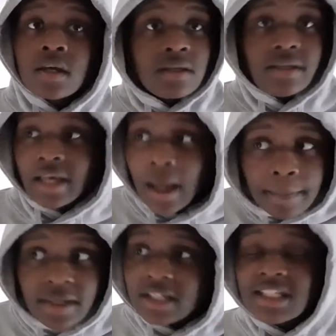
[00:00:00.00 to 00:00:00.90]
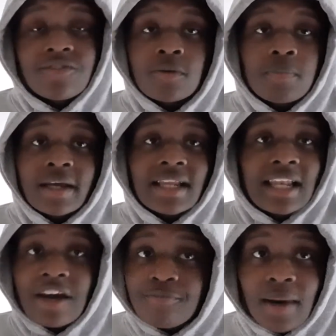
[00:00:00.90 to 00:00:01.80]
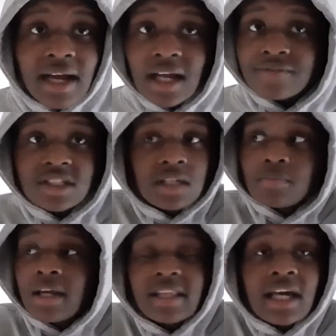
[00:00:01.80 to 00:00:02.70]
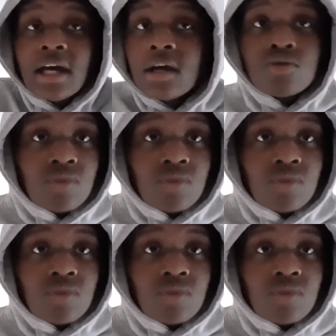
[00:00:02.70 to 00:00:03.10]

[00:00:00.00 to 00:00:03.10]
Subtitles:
Yep, he's even played at left back. I've seen him play there.